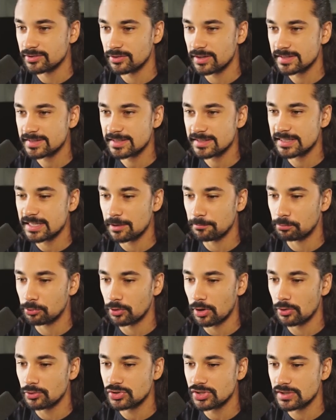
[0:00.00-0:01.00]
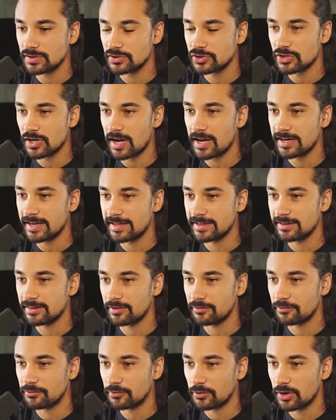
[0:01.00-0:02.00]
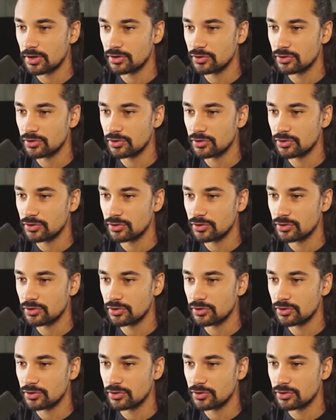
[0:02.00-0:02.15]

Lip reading: this is the approaching shot into the front